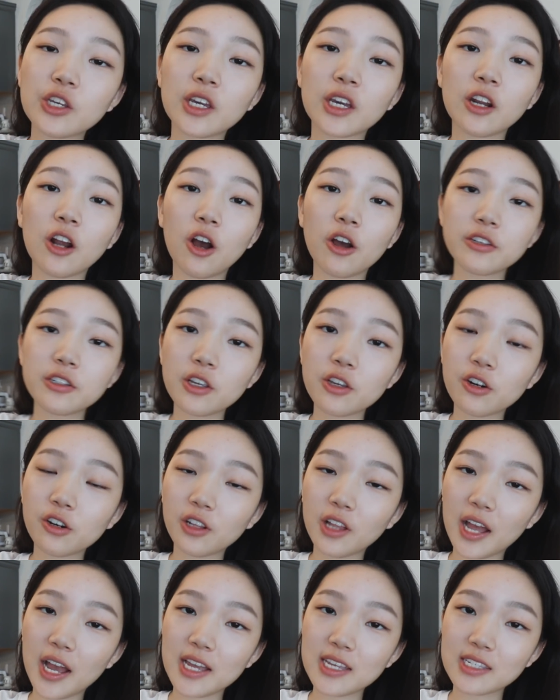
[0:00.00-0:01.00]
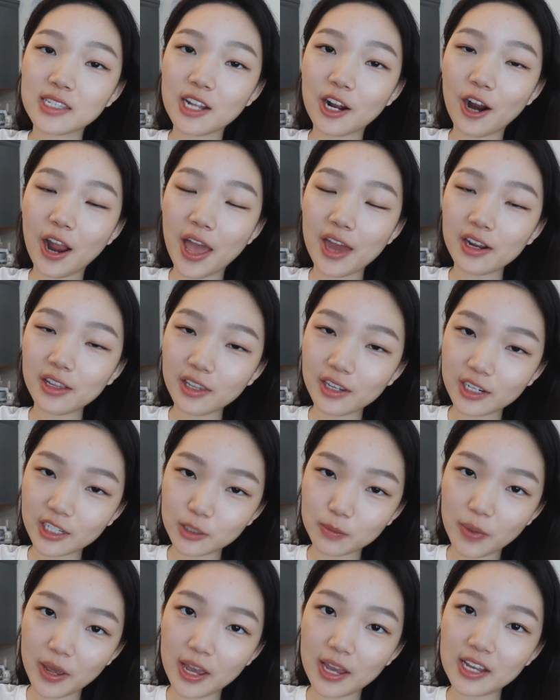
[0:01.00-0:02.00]
You can also utilize their
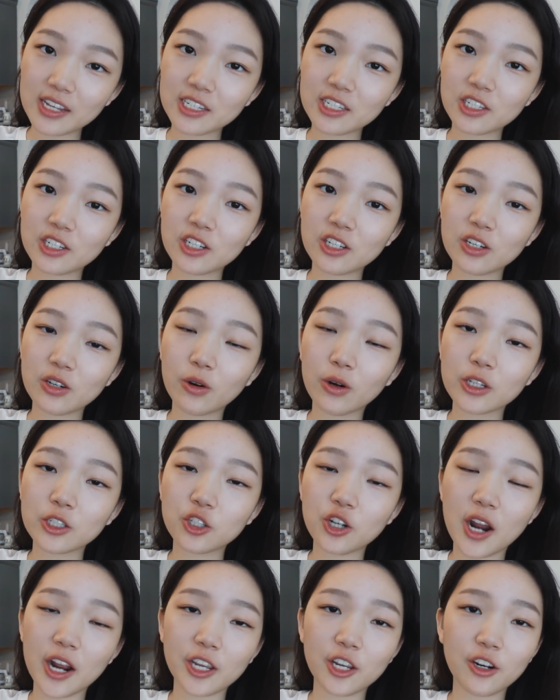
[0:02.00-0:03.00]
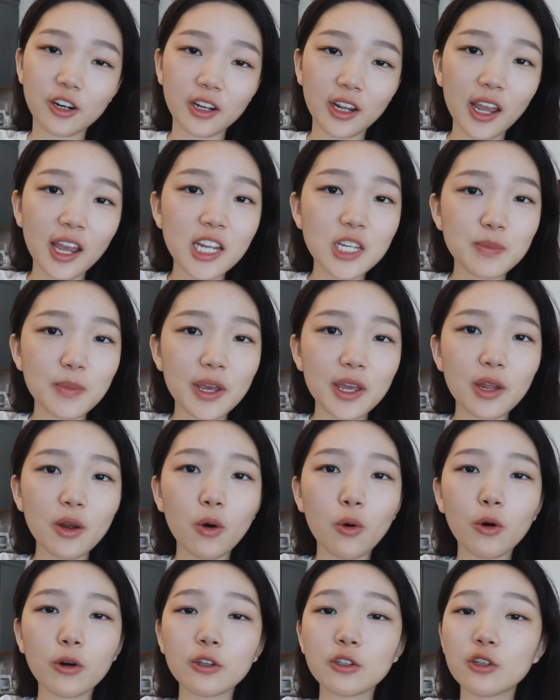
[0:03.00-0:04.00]
analytics page to track your engagement
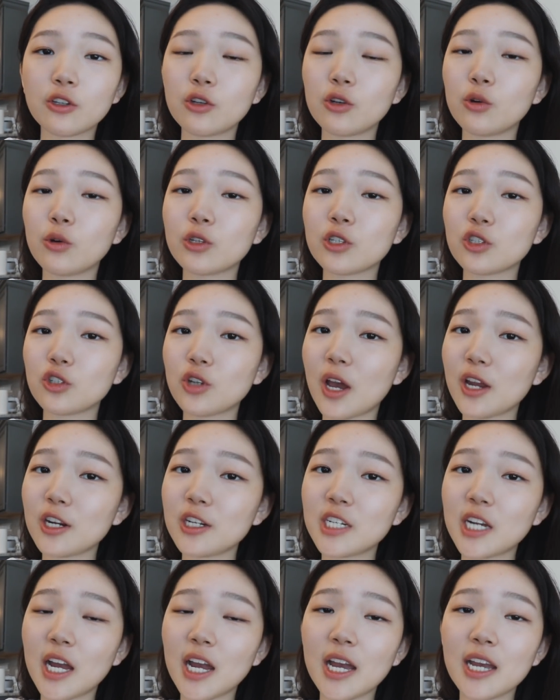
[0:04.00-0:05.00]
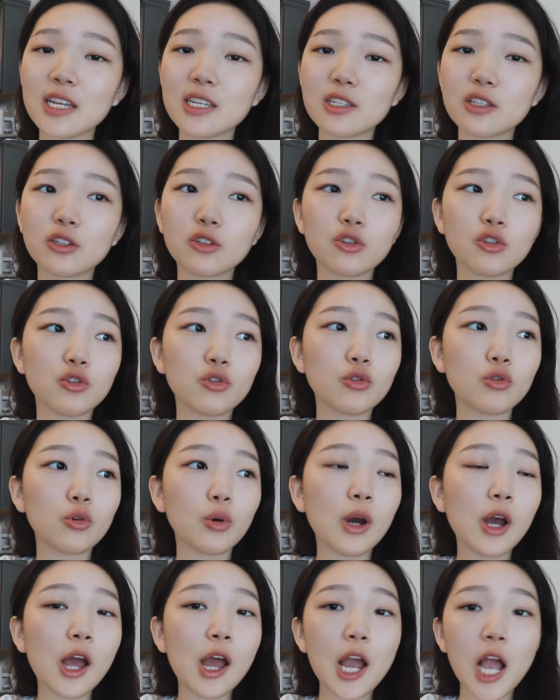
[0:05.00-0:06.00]
or to strategize
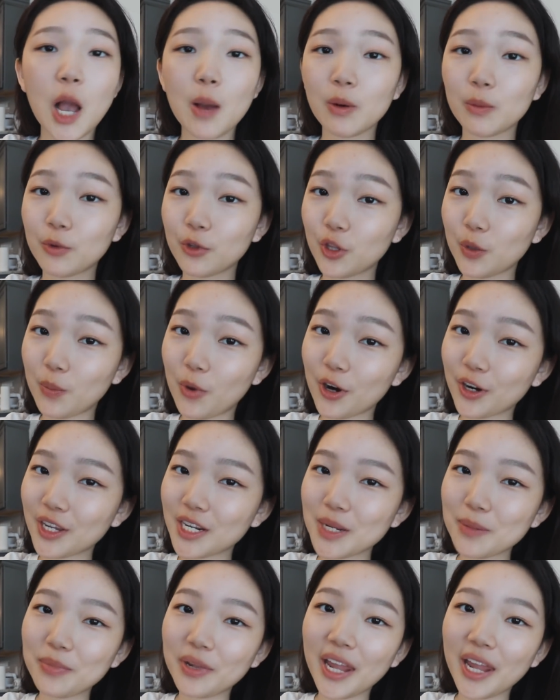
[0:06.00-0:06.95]
to come up with a marketing